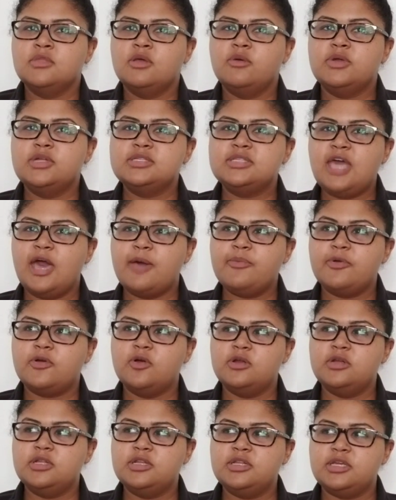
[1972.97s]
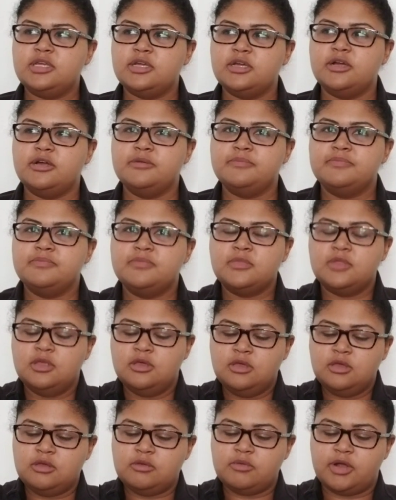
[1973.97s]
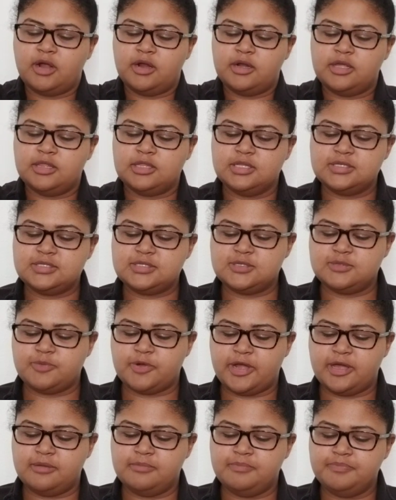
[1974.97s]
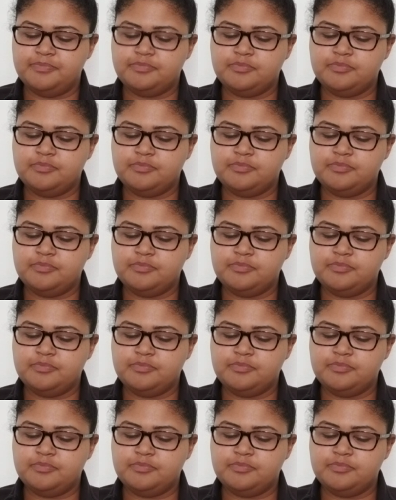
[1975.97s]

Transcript: what does Capricorn need to hear regarding this spread?